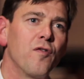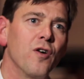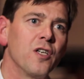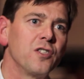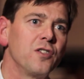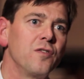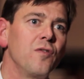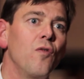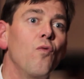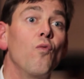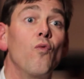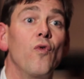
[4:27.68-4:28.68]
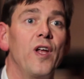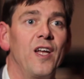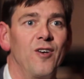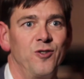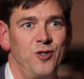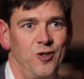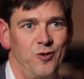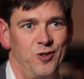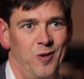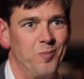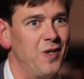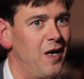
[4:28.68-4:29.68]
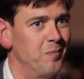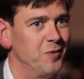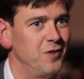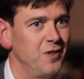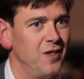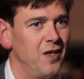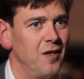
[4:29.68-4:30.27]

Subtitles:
course, we also sometimes